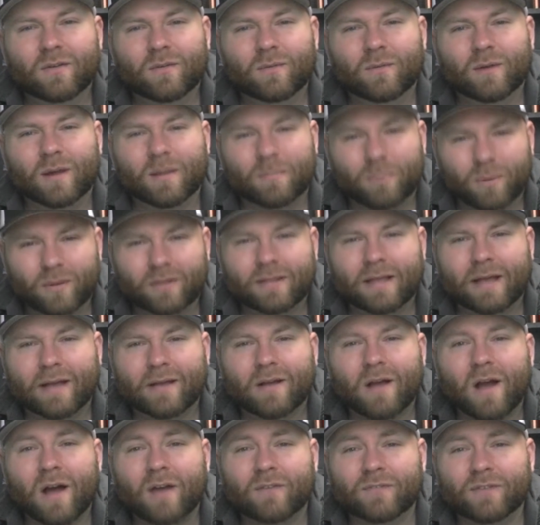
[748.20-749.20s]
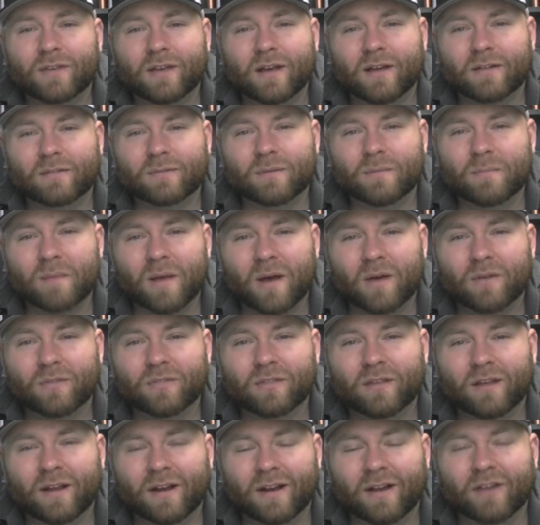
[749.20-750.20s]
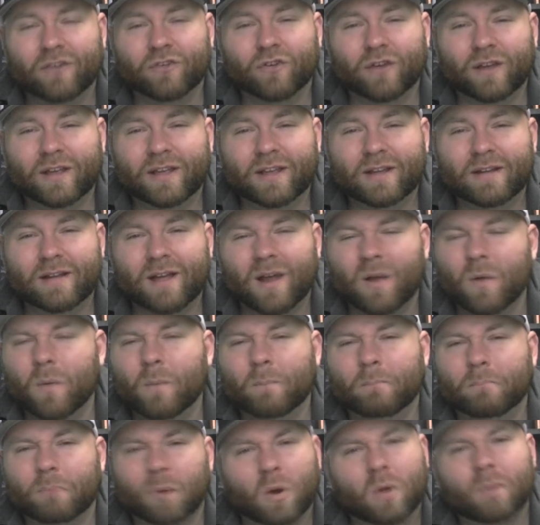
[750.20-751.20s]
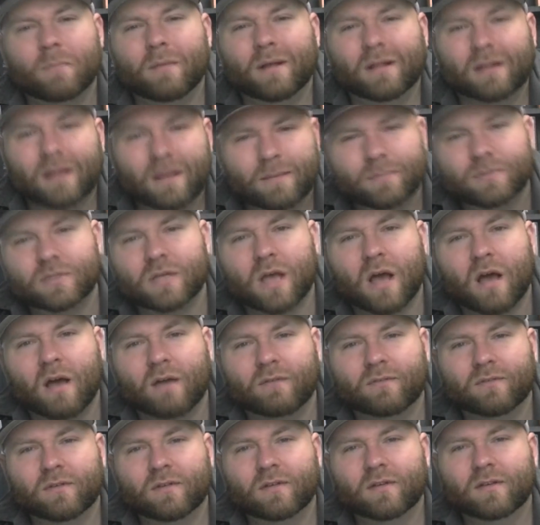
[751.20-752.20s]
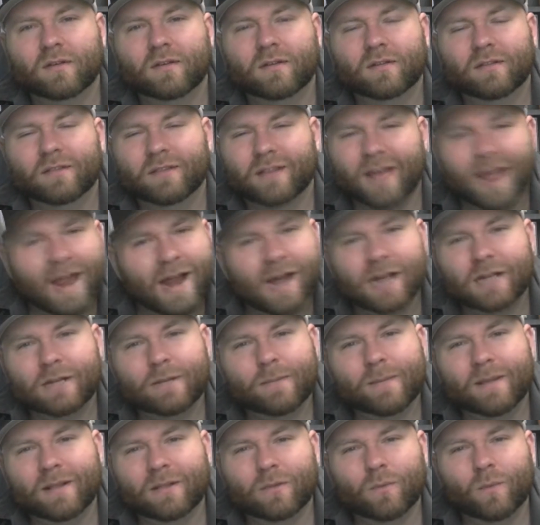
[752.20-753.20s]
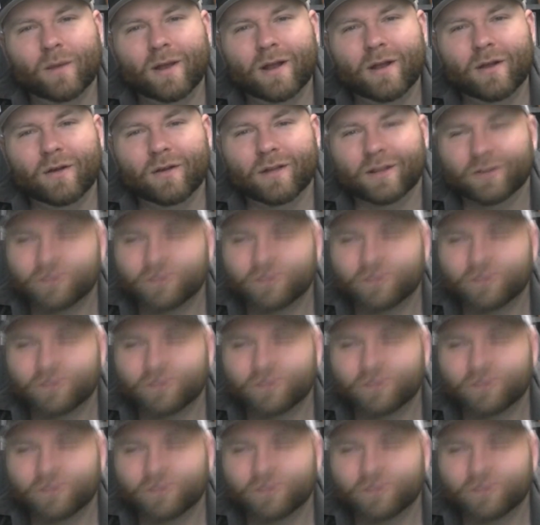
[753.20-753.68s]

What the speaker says: When I put that coffee cup in my mouth and I drink it, I don't burn my lips off. They hand it to me at the window and